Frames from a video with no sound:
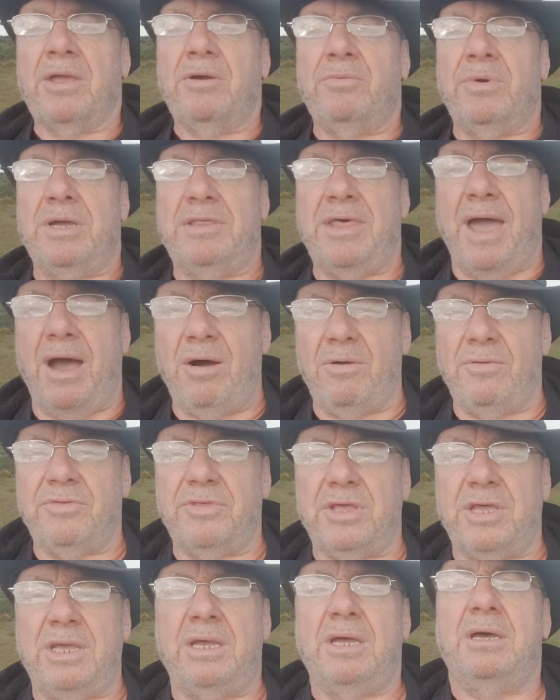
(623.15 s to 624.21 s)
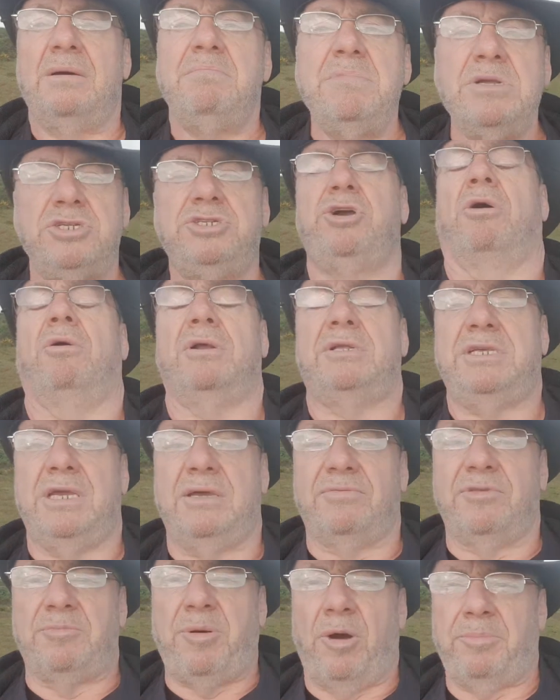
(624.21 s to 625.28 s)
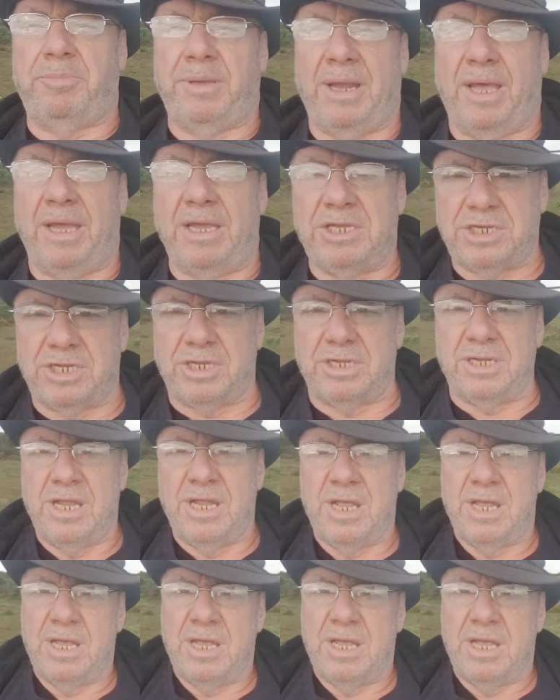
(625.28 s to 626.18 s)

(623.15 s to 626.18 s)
without the majority of the population